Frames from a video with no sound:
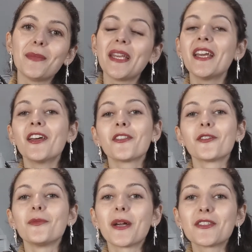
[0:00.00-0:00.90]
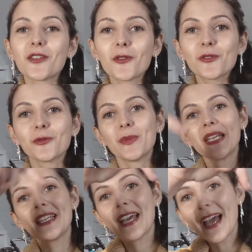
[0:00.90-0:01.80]
me through my social
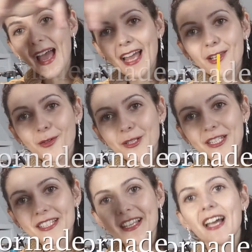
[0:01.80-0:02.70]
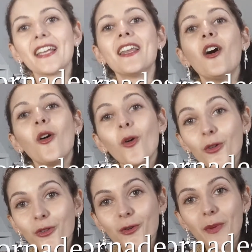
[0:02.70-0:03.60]
media at Lorna Design or
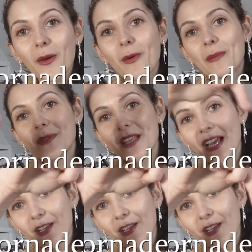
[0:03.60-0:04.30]
through my website